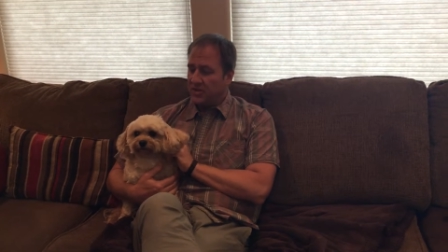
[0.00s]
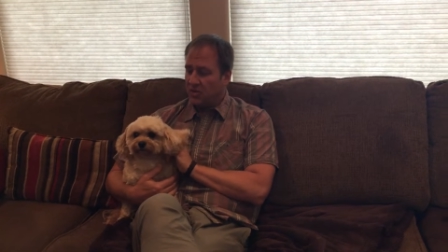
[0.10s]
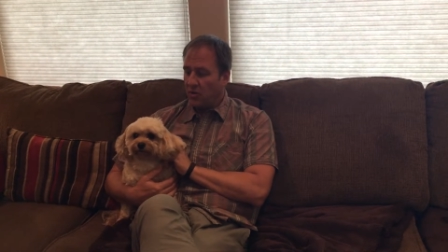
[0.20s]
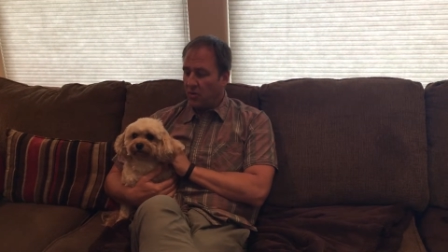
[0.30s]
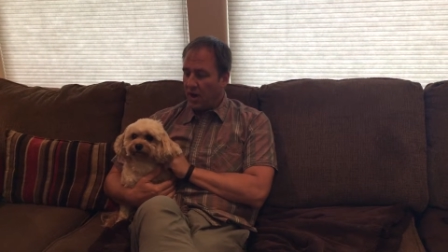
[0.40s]

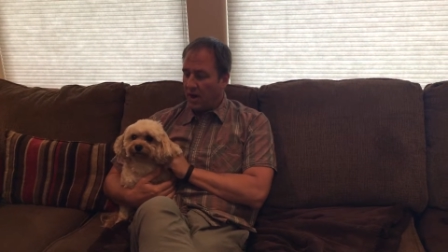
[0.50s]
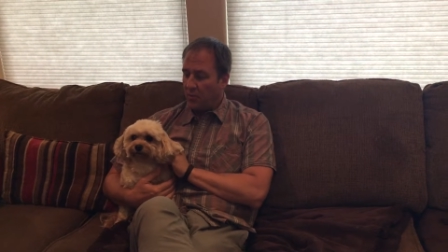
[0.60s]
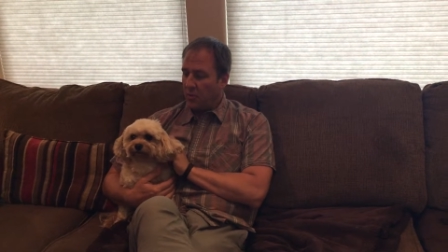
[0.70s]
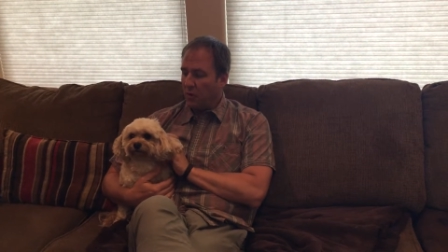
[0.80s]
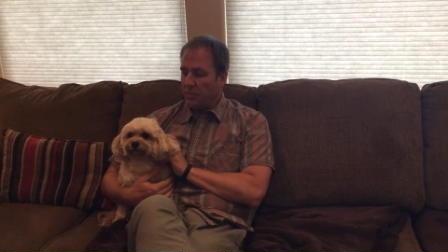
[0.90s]
So
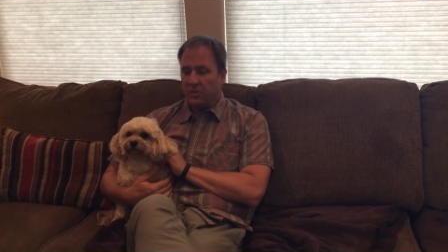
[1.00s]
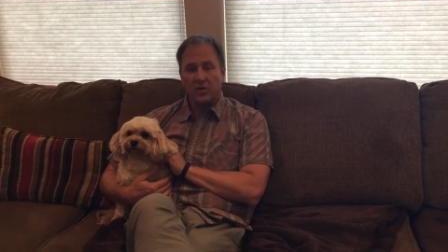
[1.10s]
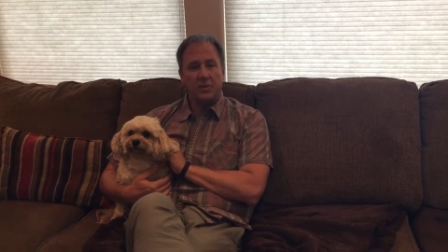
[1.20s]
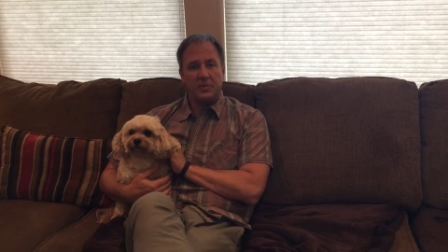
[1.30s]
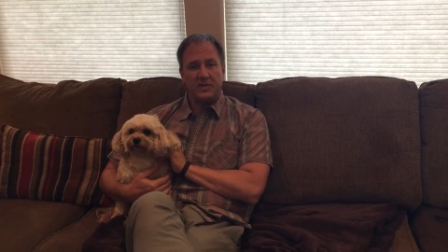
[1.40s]
um, we want to
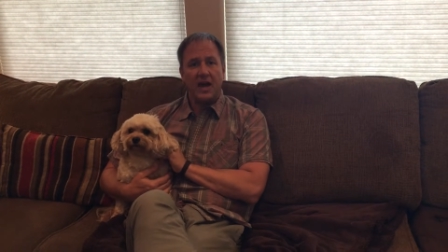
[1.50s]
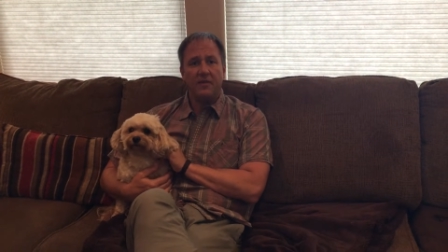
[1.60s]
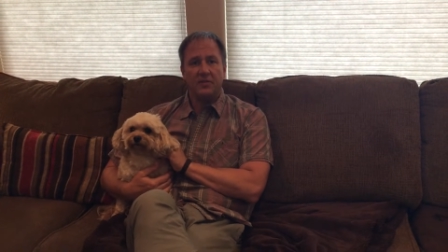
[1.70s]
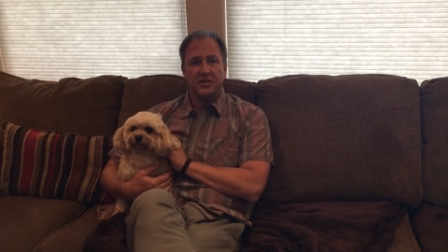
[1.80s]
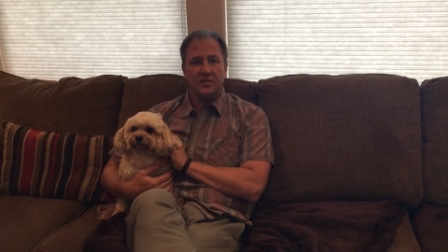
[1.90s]
build up his
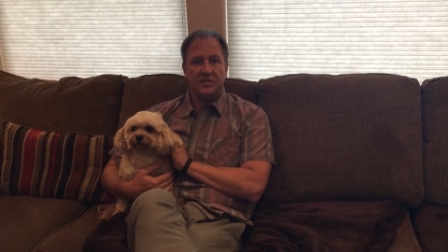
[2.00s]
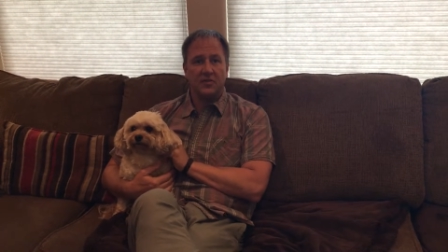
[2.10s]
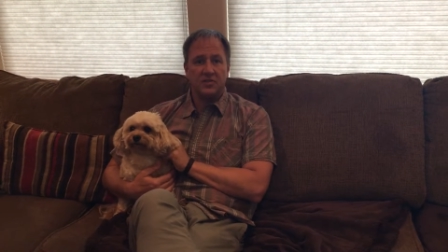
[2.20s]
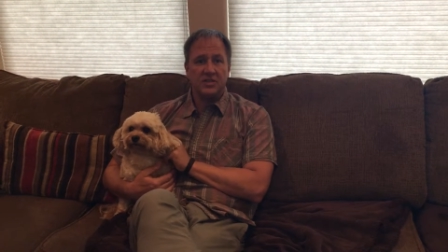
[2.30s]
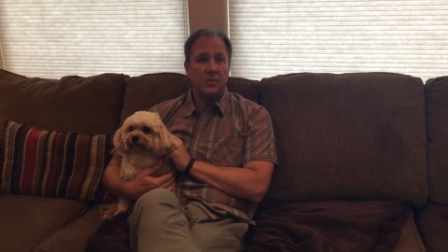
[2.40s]
confidence and
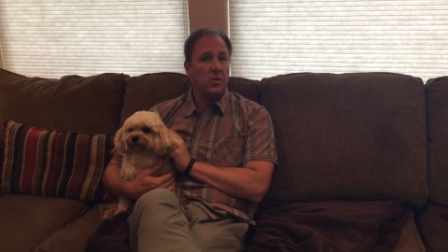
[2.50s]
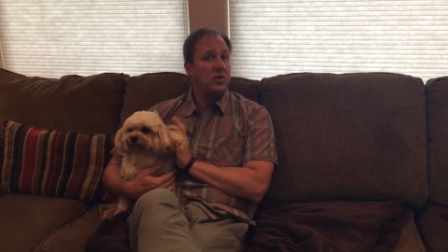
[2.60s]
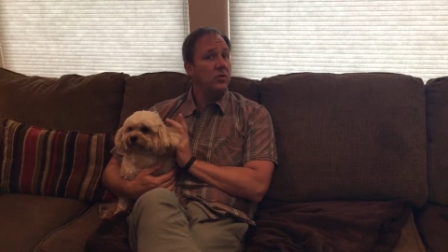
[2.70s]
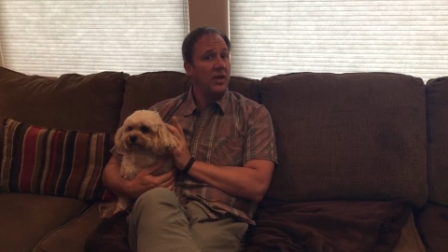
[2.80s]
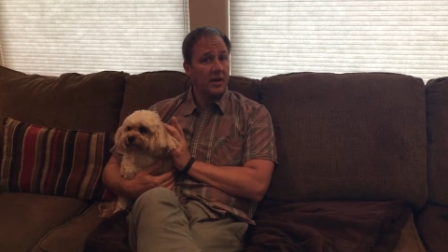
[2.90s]
self-esteem. We
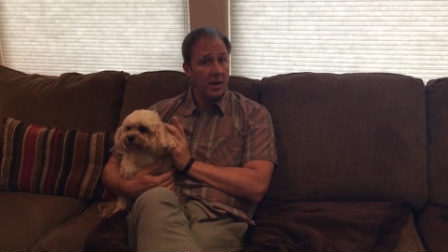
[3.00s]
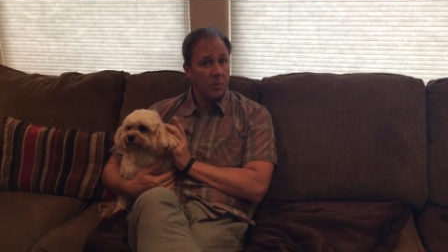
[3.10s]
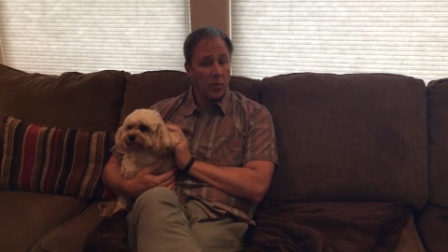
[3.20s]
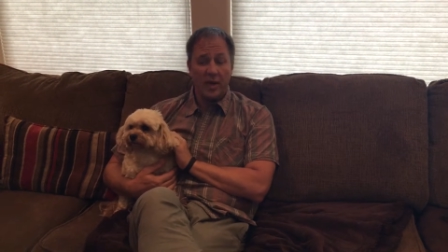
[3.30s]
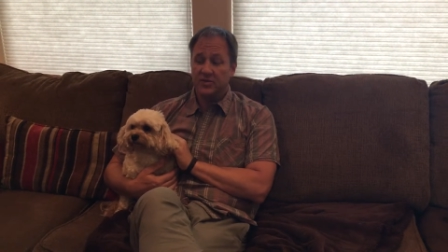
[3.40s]
can do that a
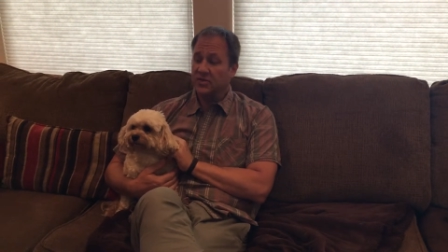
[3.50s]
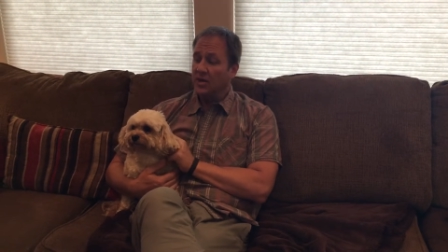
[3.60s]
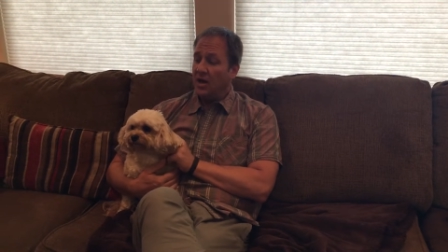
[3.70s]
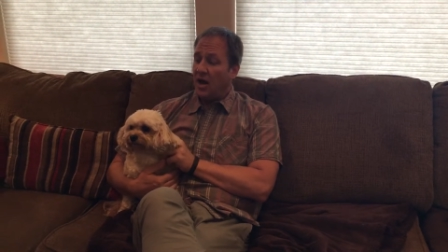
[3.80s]
couple ways.